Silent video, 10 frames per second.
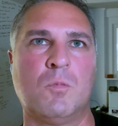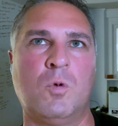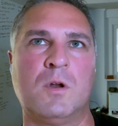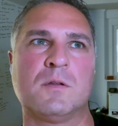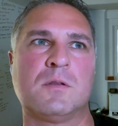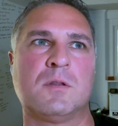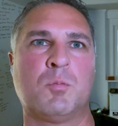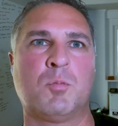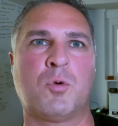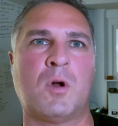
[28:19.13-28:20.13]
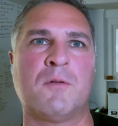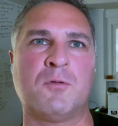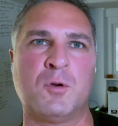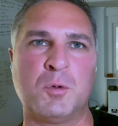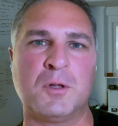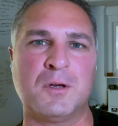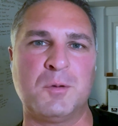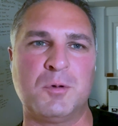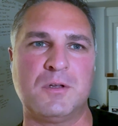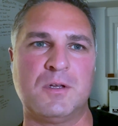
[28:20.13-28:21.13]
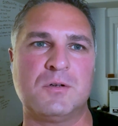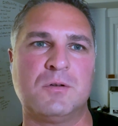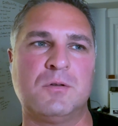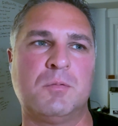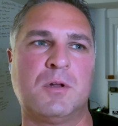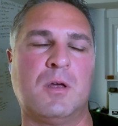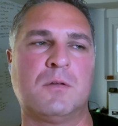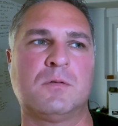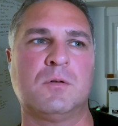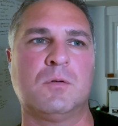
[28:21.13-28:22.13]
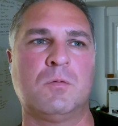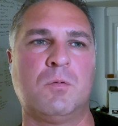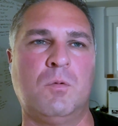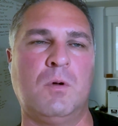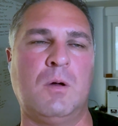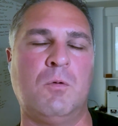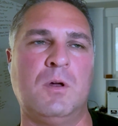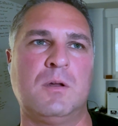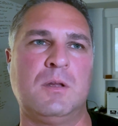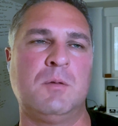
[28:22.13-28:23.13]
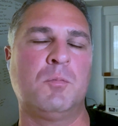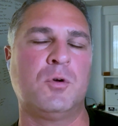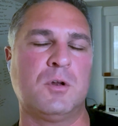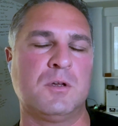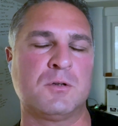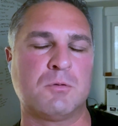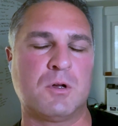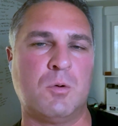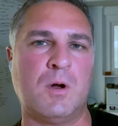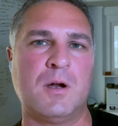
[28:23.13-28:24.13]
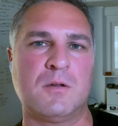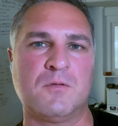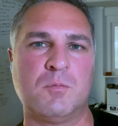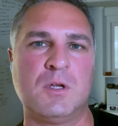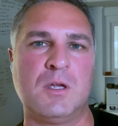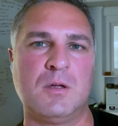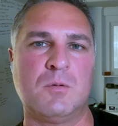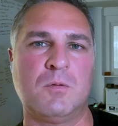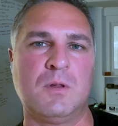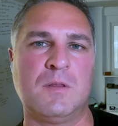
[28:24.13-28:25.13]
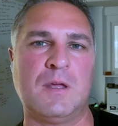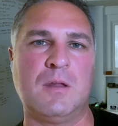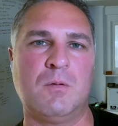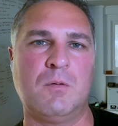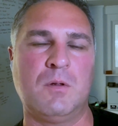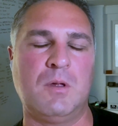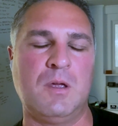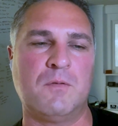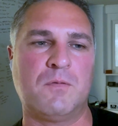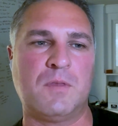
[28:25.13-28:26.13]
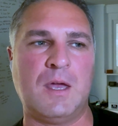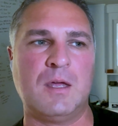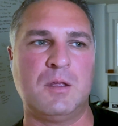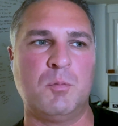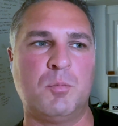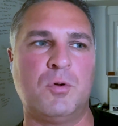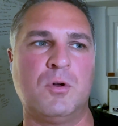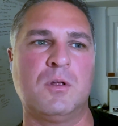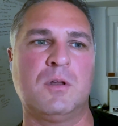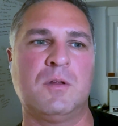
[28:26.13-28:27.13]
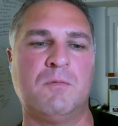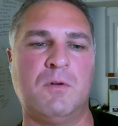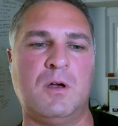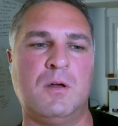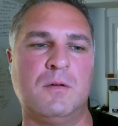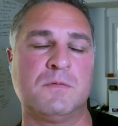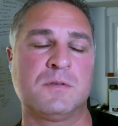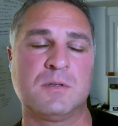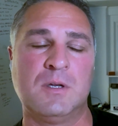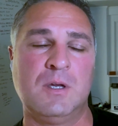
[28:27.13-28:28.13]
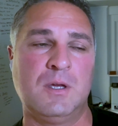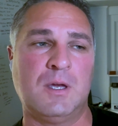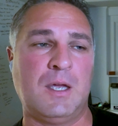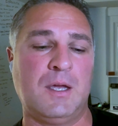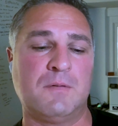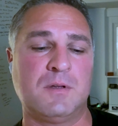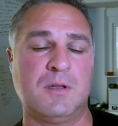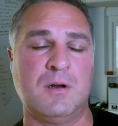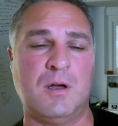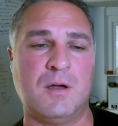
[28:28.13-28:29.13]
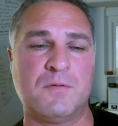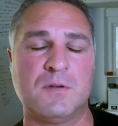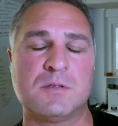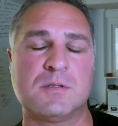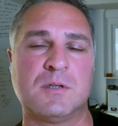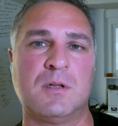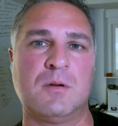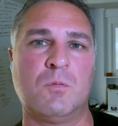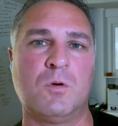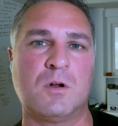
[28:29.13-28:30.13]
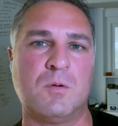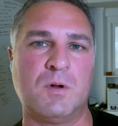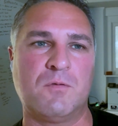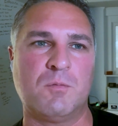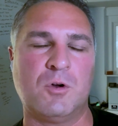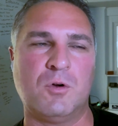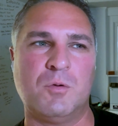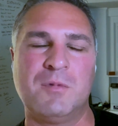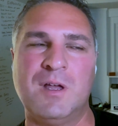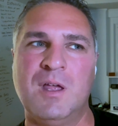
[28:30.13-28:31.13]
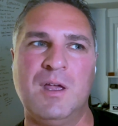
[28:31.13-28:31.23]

what is the profitability potential, but also what input is required of me. That if that input involves I have to get an office and work away from home,